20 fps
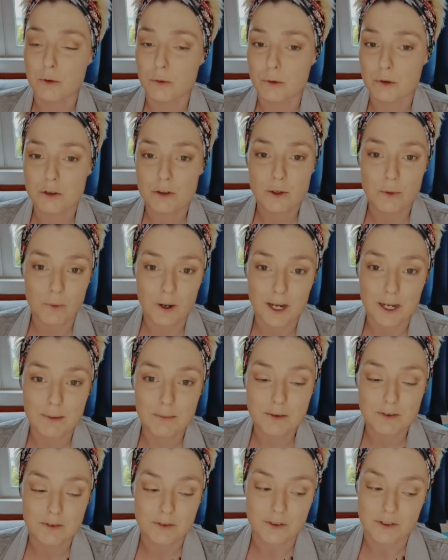We were so
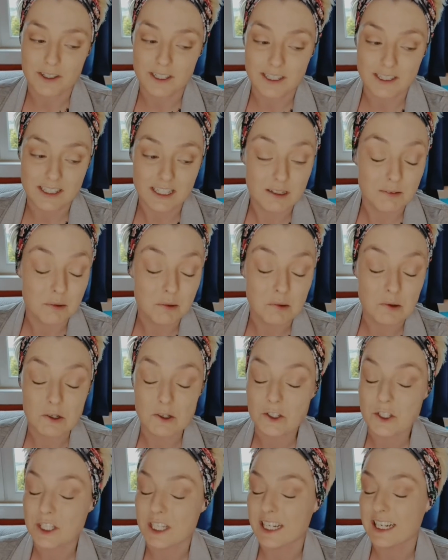hyped for it, then we
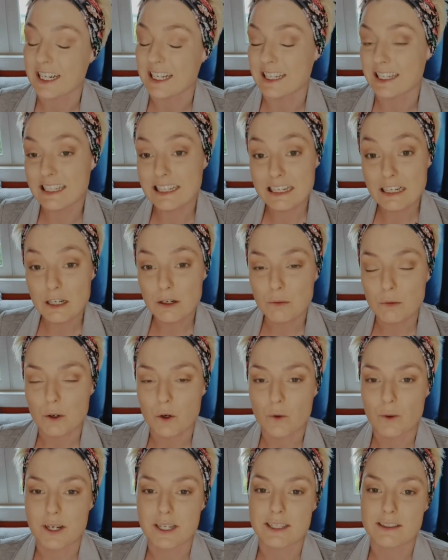watched it and we're
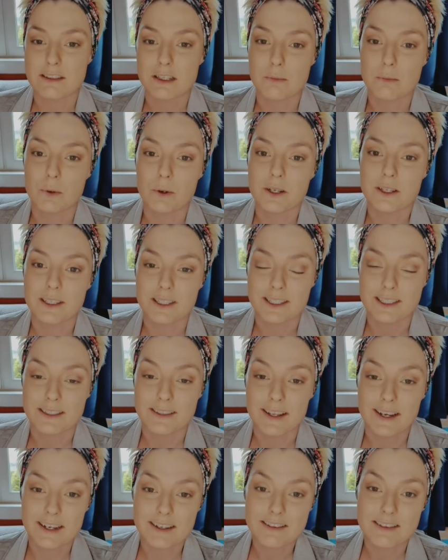quite disappointed.
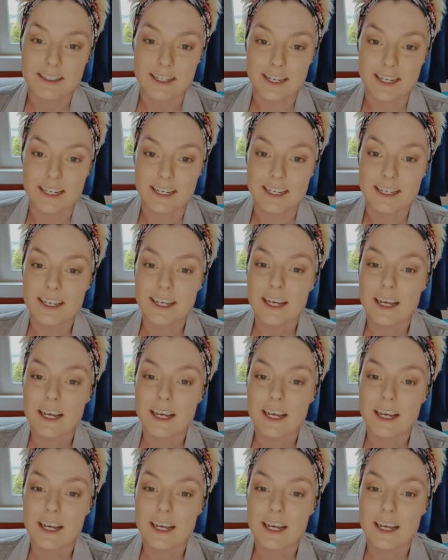And last night